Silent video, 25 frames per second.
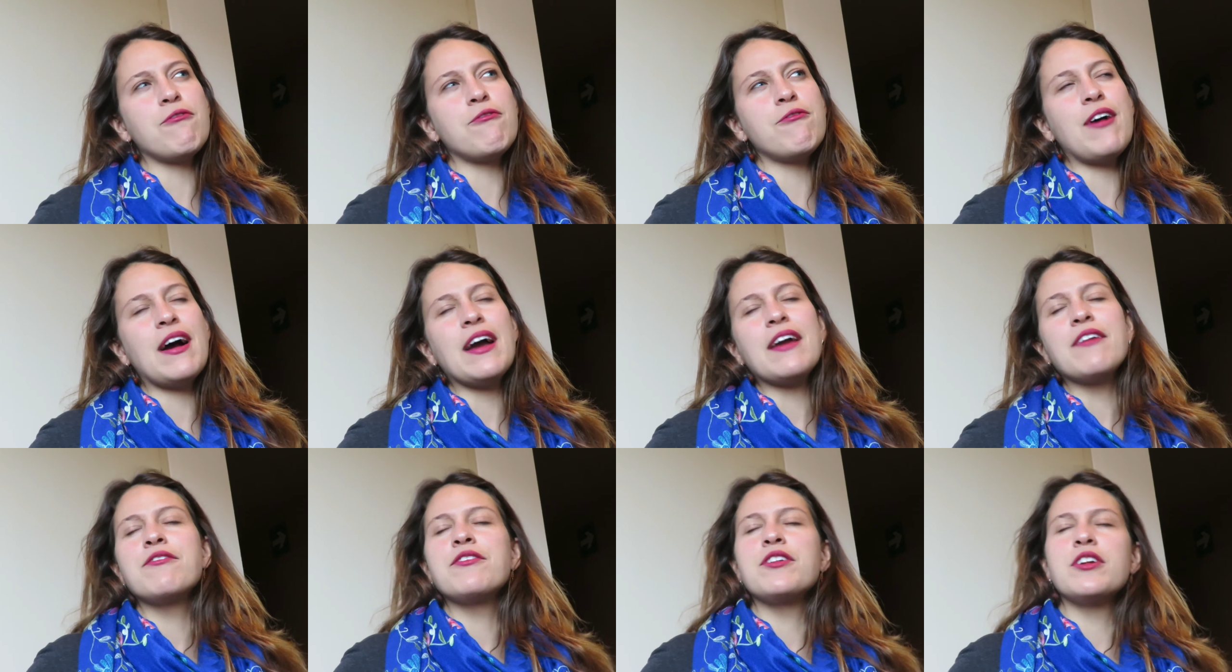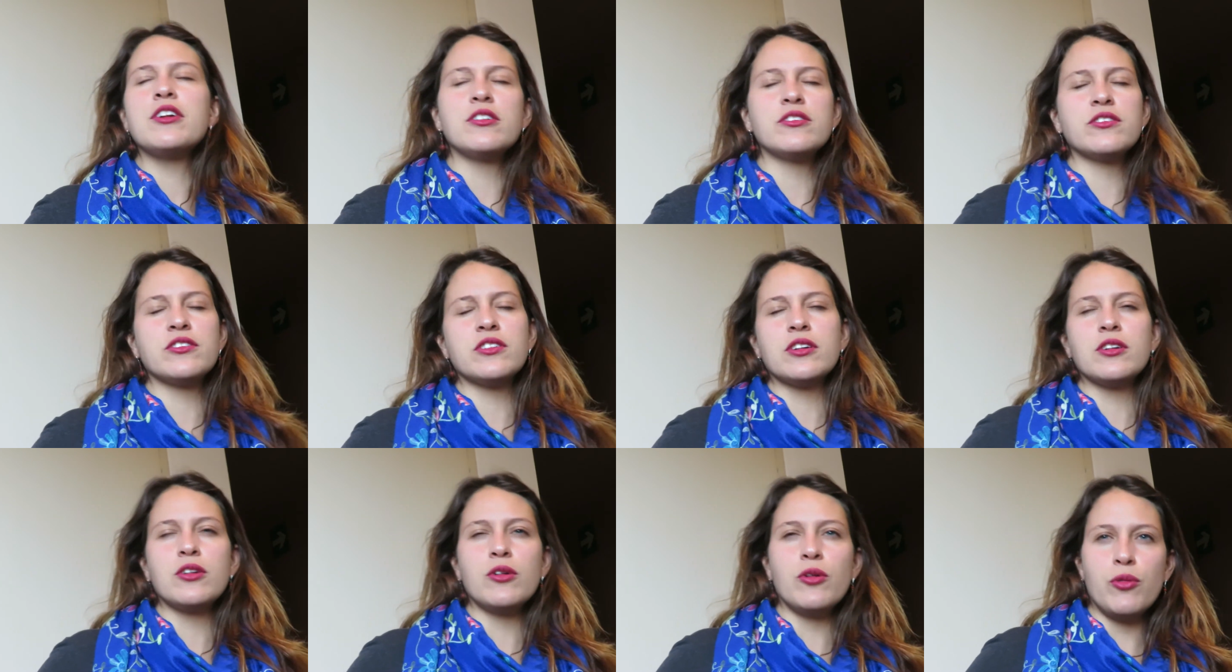5 years
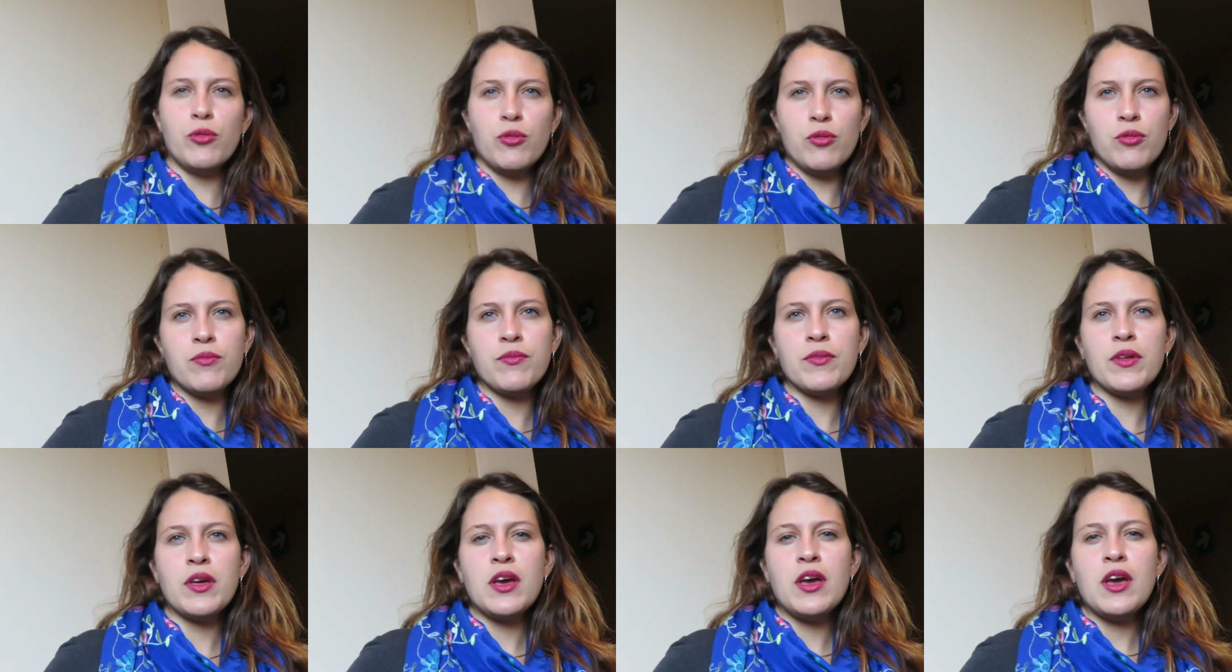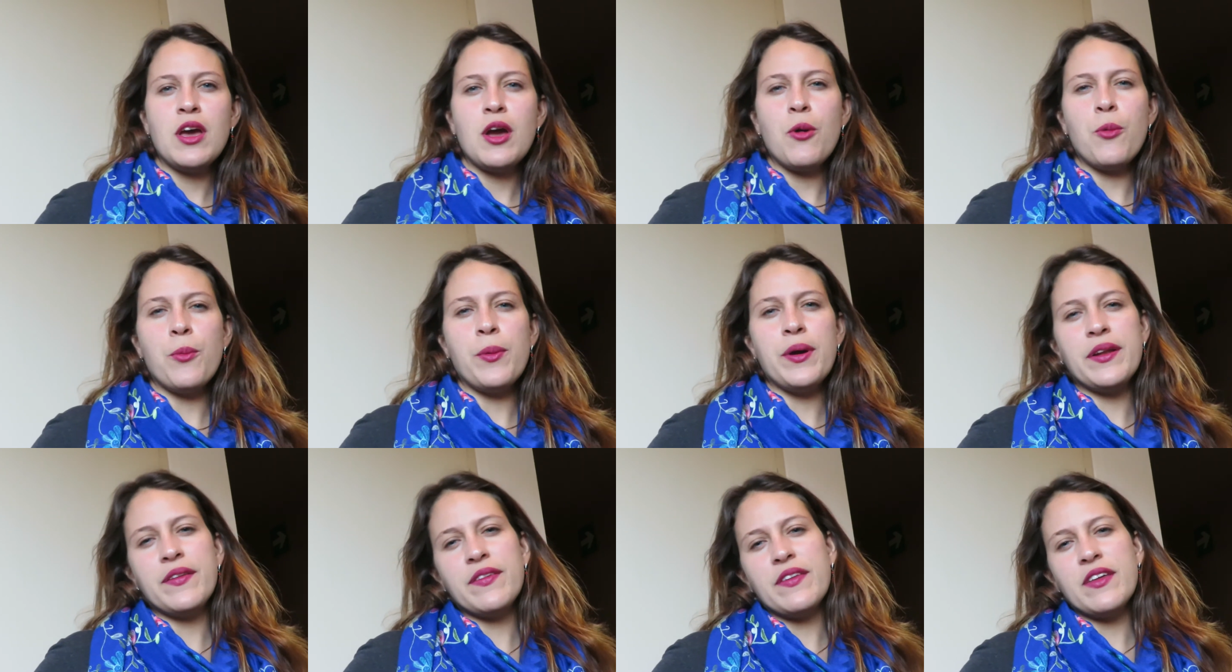ago,
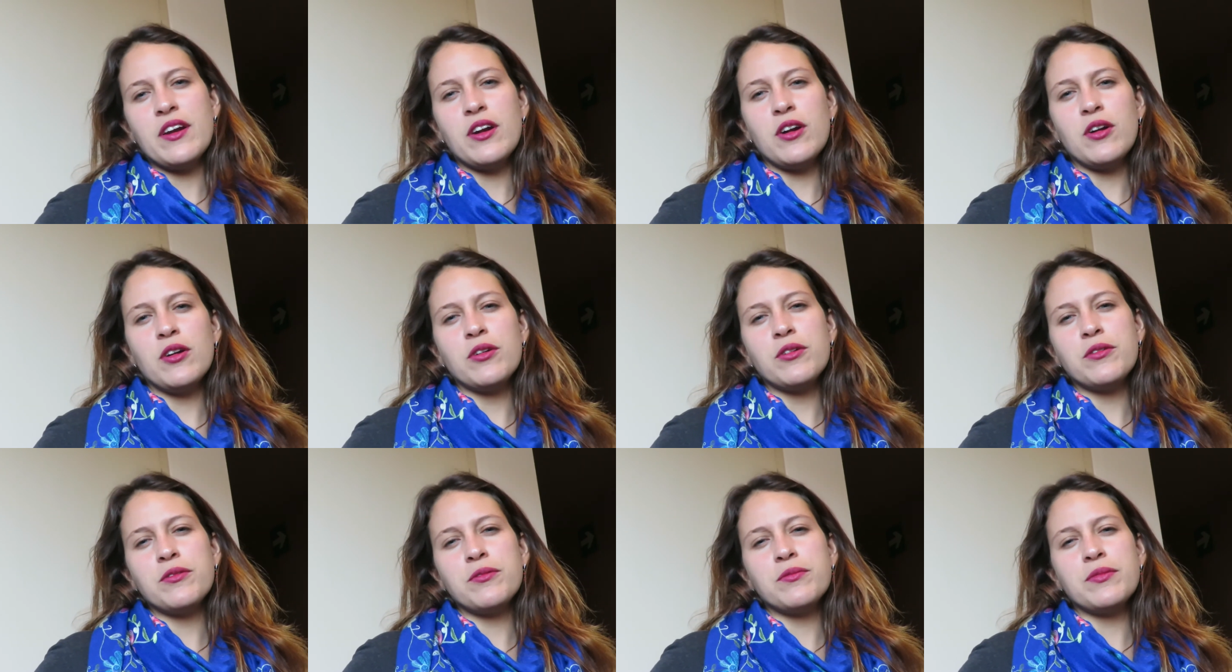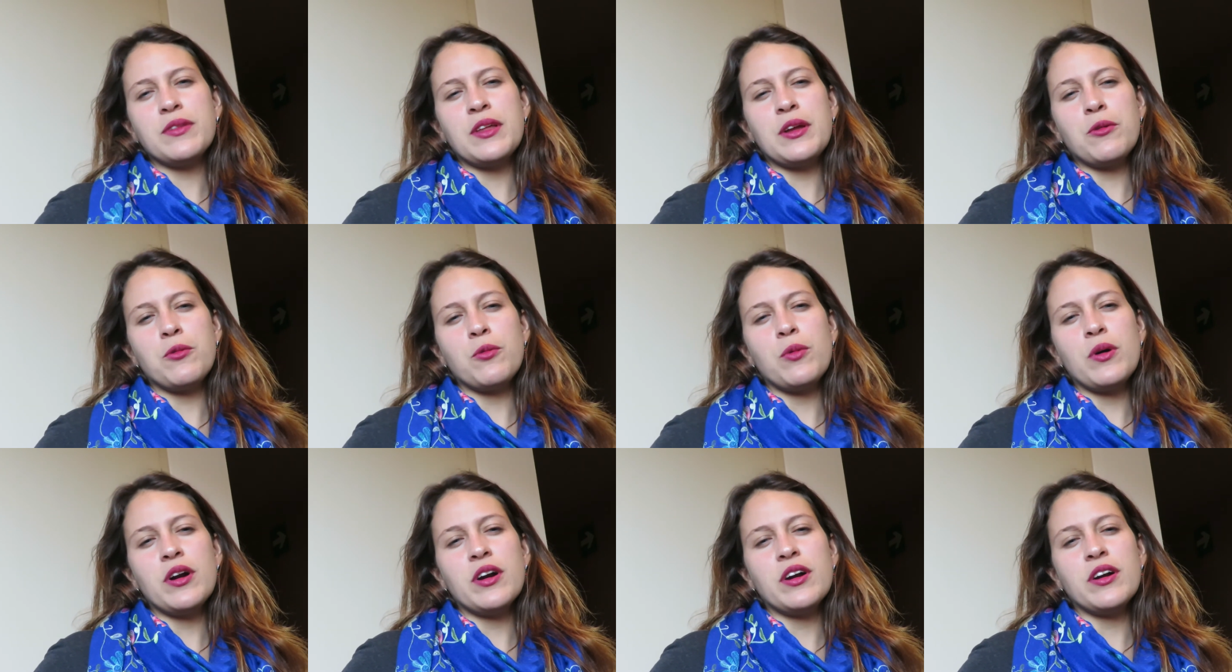when there
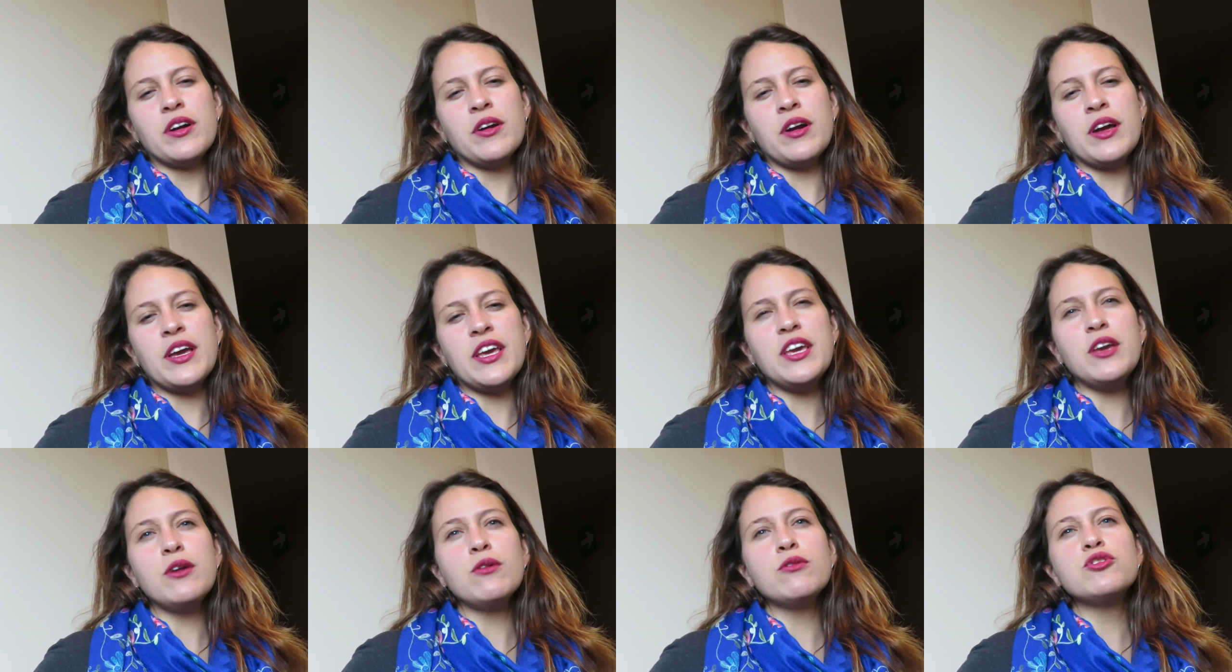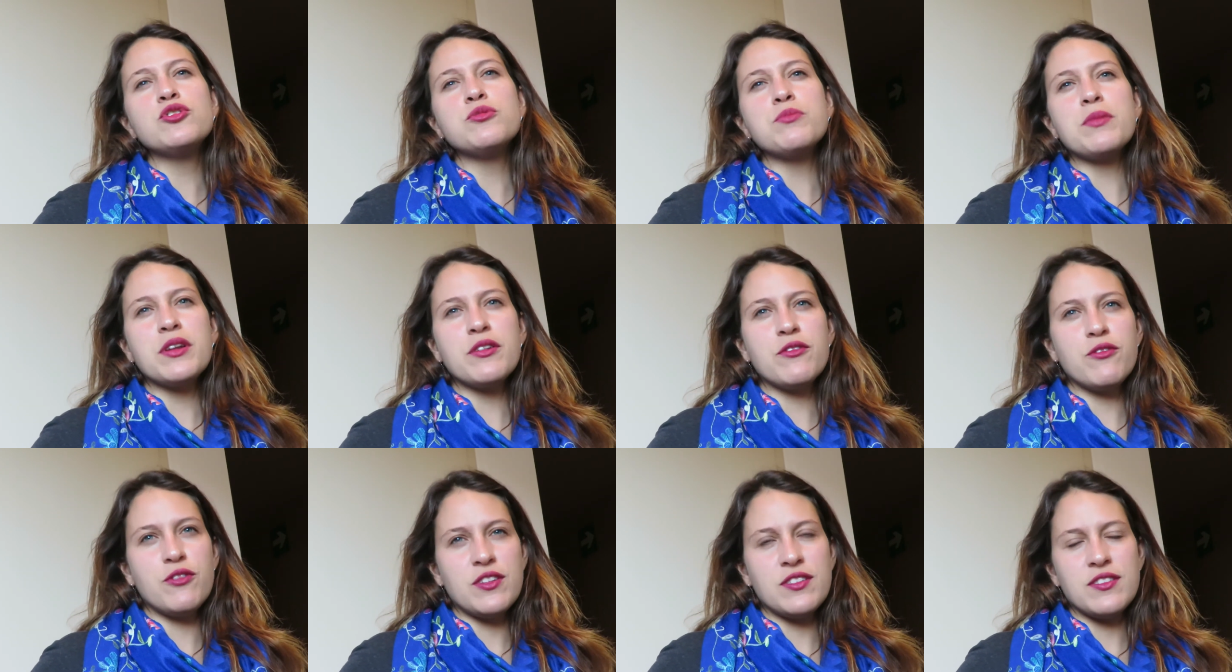were huge
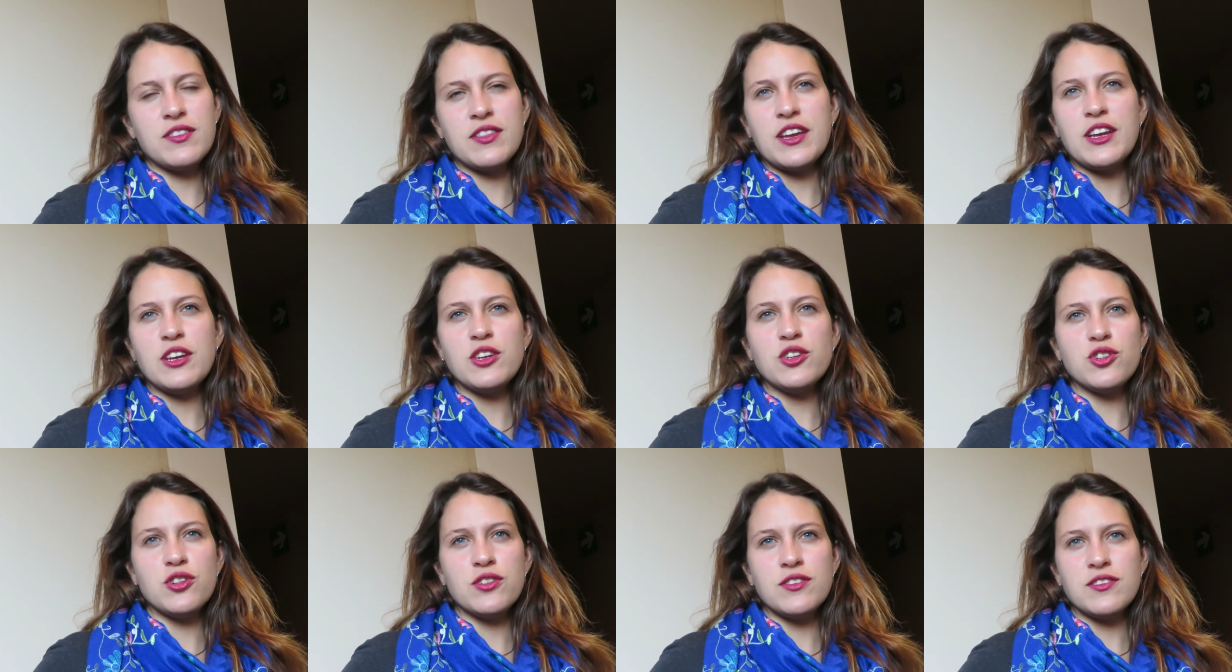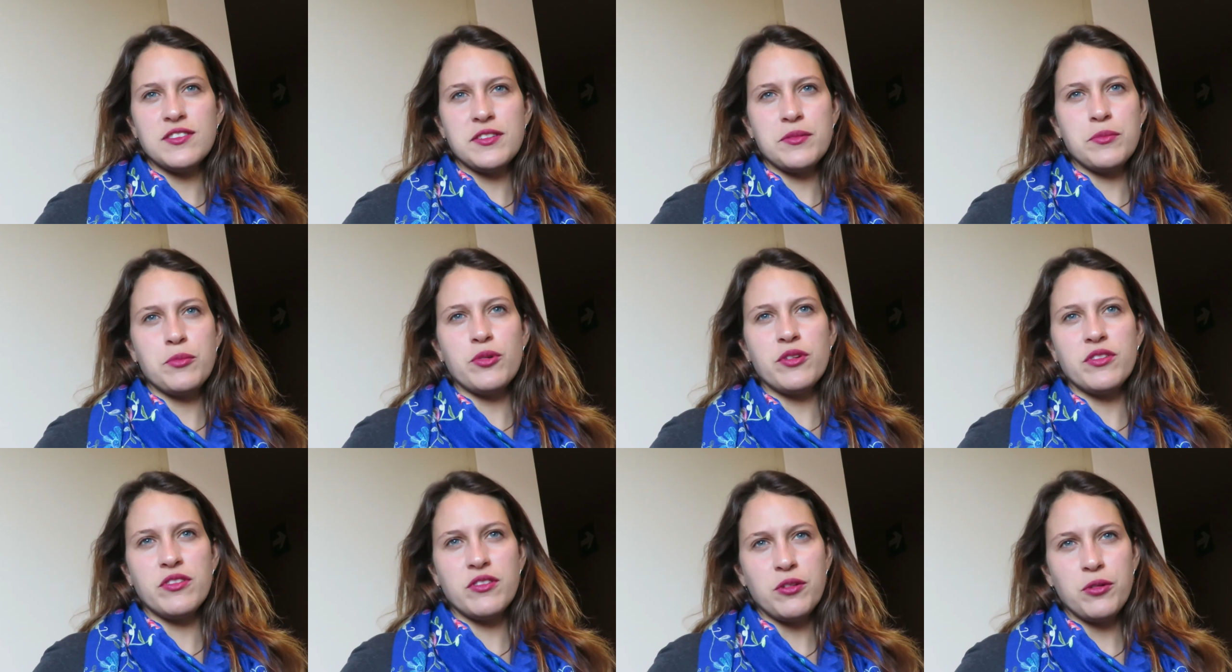manifestations
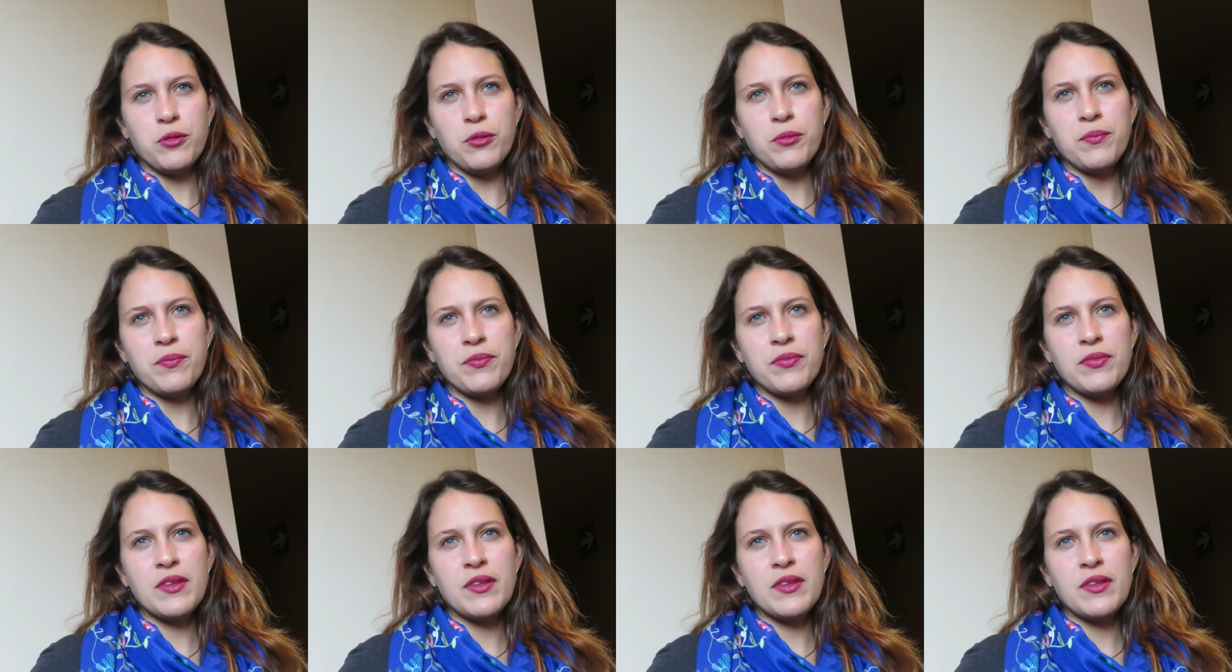in Brazil,